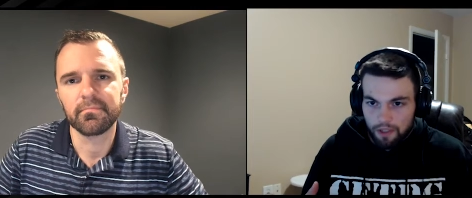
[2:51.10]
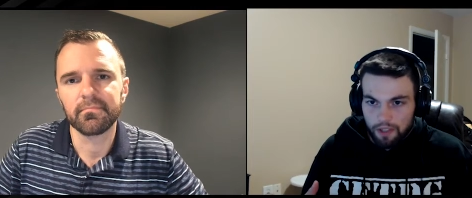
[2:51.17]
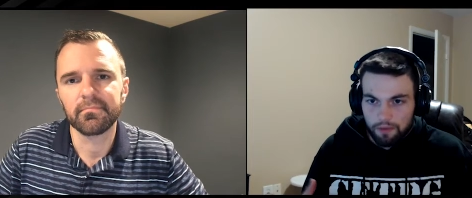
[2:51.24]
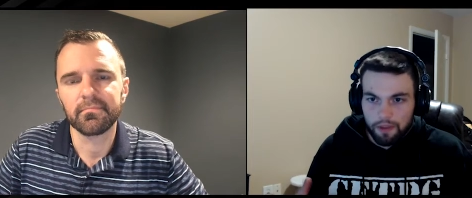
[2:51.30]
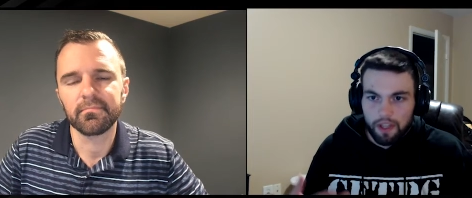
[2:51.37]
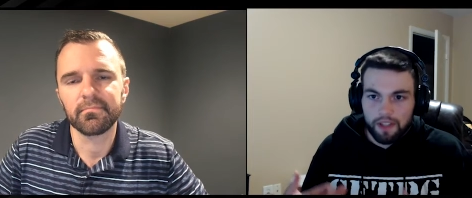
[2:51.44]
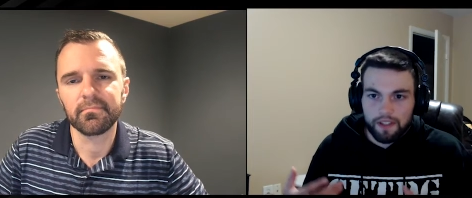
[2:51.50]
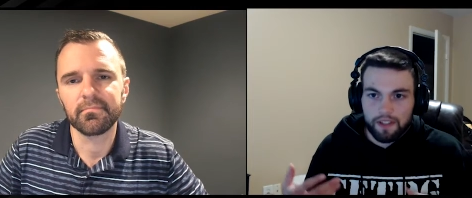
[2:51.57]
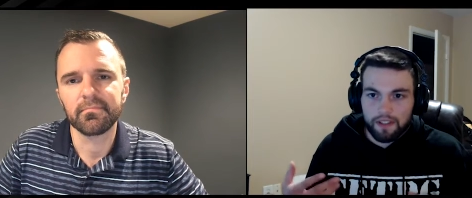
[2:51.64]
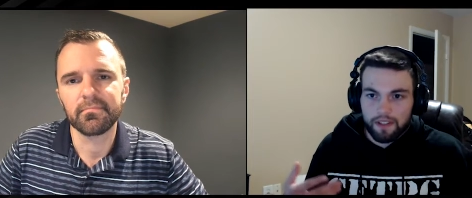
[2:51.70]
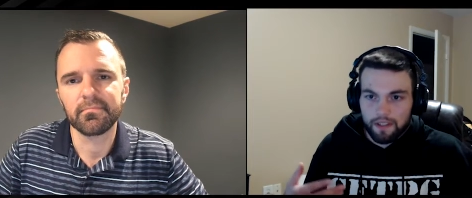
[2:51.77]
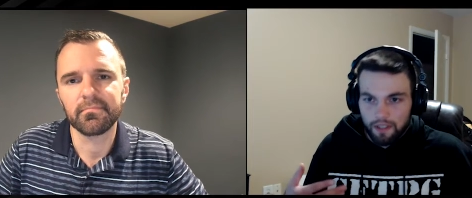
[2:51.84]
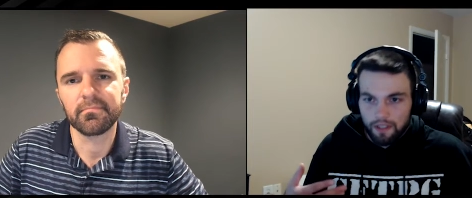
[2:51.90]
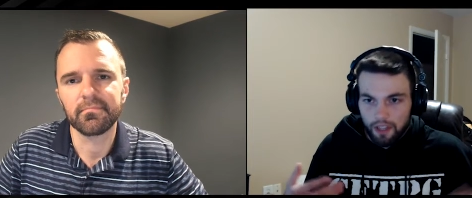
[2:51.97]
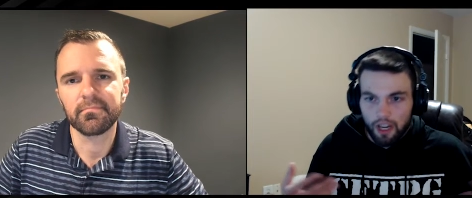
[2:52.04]
Speaker 1: just because
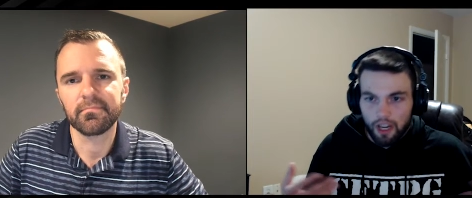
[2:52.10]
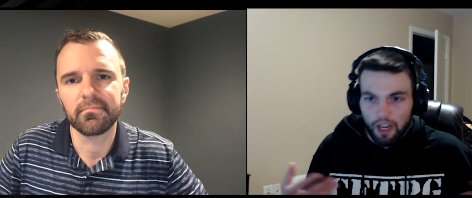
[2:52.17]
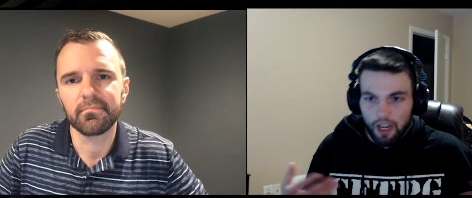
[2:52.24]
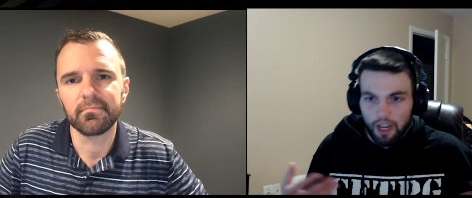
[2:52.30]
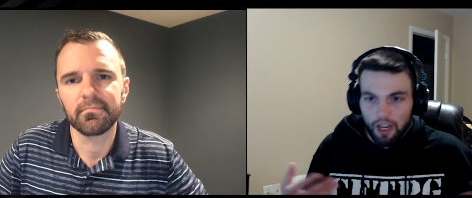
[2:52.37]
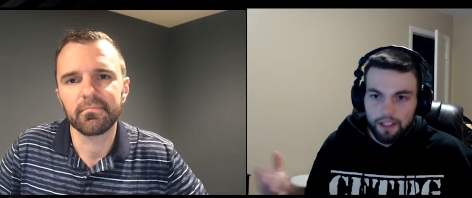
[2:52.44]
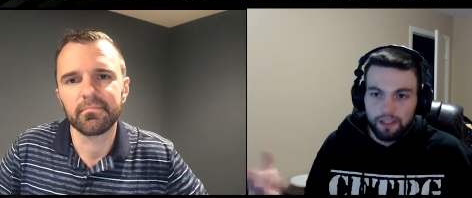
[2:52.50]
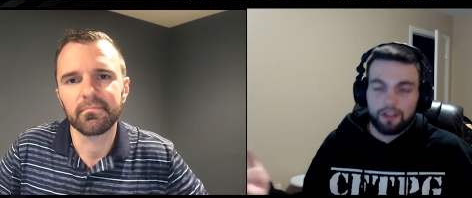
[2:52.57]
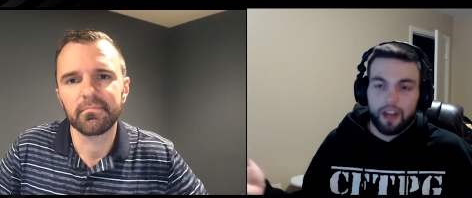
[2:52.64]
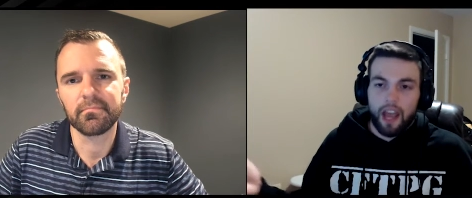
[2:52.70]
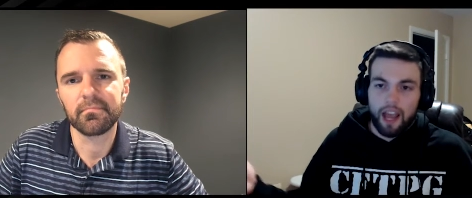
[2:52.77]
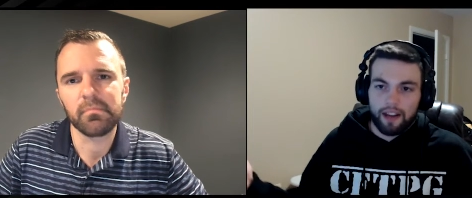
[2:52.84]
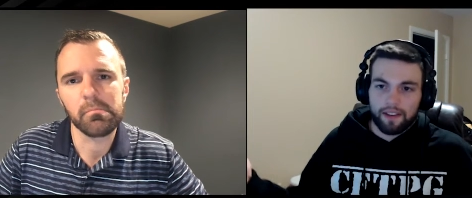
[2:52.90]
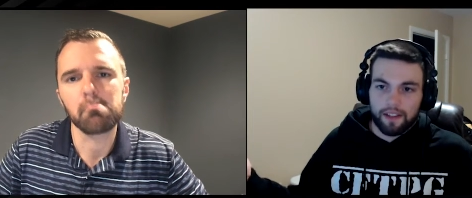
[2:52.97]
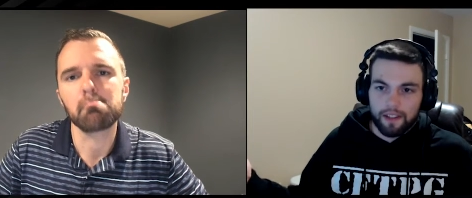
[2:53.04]
it's uh, it's easier to
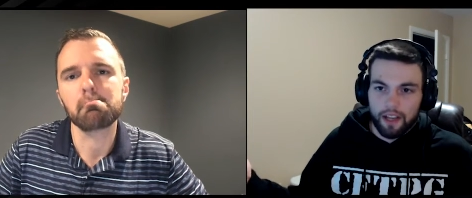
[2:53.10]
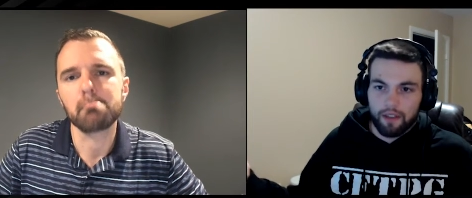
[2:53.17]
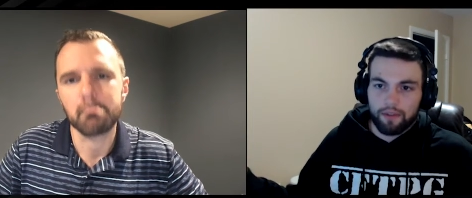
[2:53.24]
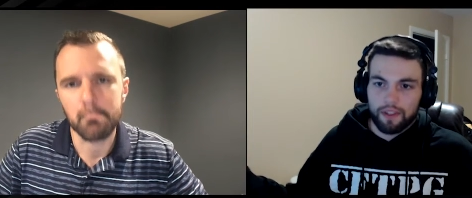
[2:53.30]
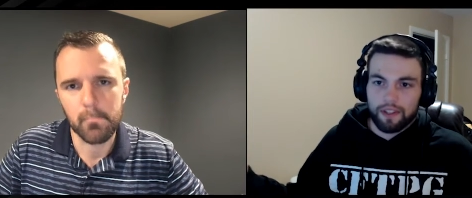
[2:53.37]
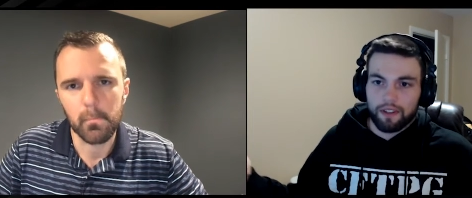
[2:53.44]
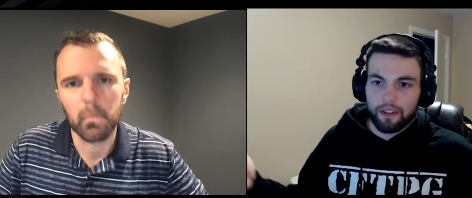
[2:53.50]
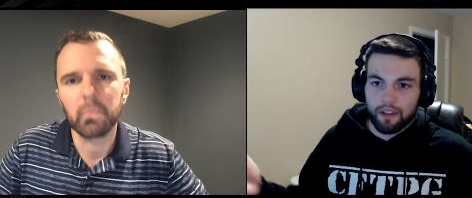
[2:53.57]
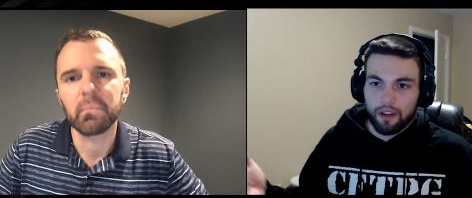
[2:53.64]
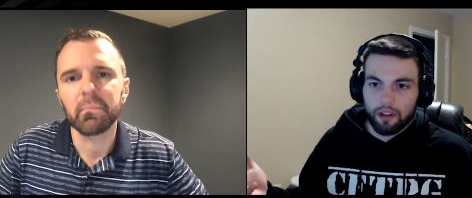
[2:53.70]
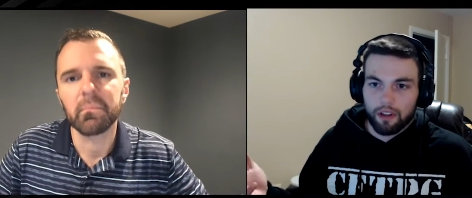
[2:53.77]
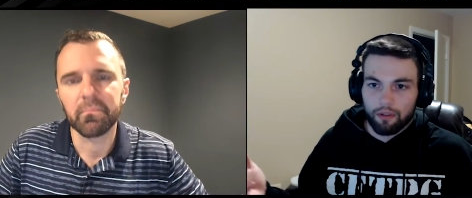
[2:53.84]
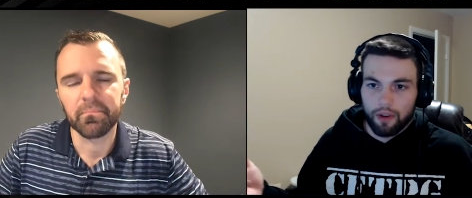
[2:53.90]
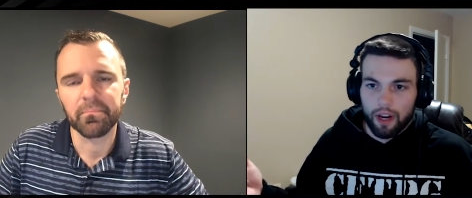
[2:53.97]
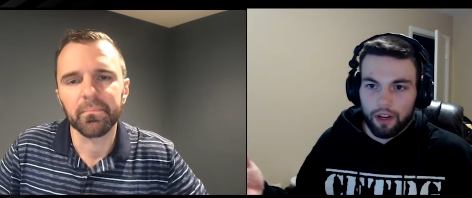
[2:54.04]
access obviously in
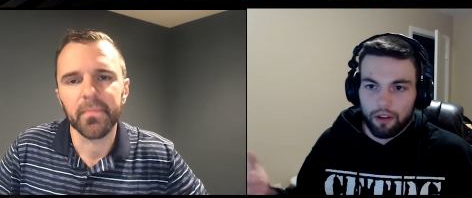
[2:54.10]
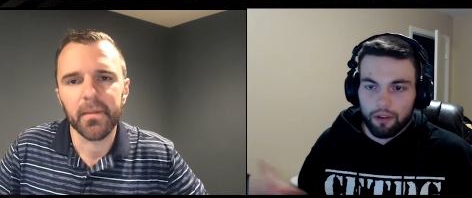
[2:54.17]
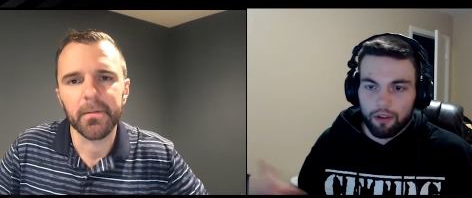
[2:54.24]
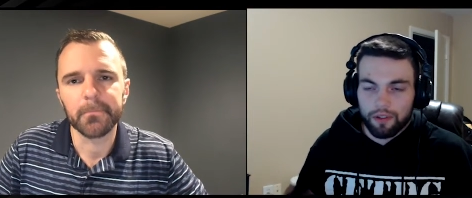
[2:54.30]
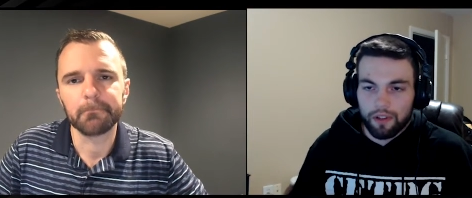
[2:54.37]
Colorado.